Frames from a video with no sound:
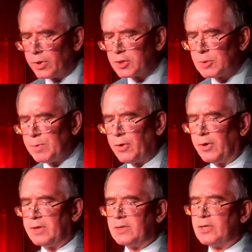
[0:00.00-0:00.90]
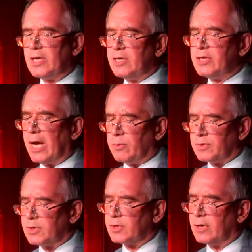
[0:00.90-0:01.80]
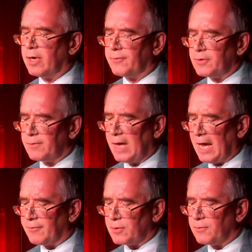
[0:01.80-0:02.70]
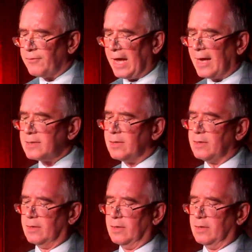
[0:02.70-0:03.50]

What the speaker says: to experience doubts after the fact,